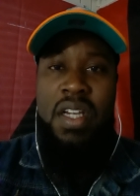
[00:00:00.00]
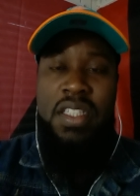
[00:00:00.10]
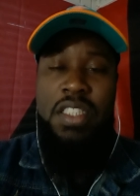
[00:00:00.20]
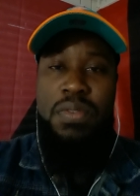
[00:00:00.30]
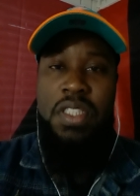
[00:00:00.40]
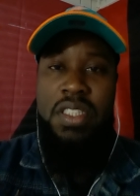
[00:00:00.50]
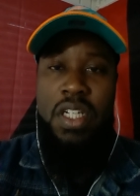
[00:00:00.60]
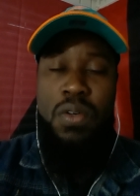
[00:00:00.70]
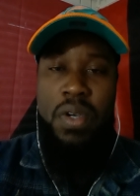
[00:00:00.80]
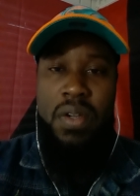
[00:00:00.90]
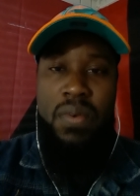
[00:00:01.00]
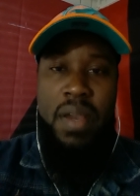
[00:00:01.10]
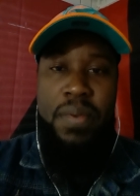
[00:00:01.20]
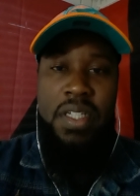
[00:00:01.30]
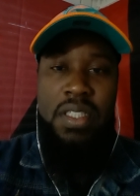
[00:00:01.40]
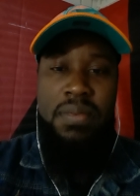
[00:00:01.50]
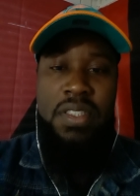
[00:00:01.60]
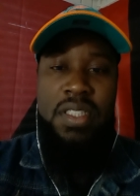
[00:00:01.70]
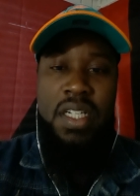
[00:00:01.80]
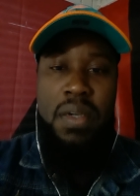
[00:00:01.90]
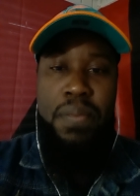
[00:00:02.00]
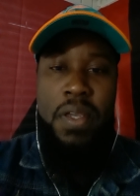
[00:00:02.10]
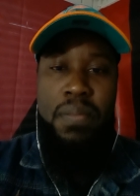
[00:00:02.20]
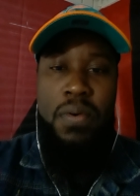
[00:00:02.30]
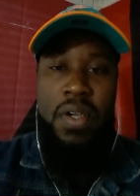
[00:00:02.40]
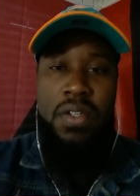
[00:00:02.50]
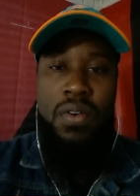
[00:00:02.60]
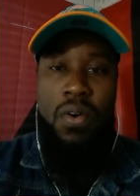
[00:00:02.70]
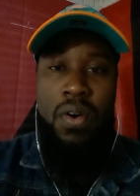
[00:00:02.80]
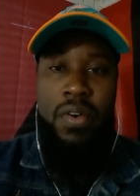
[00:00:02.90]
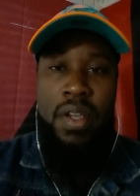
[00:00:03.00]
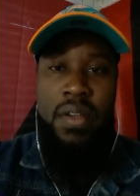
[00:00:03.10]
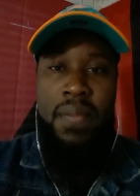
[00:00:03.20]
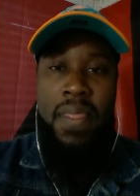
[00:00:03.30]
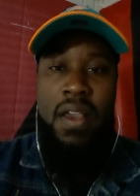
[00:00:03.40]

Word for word: this was just a quick rant because I'm sick of people ignoring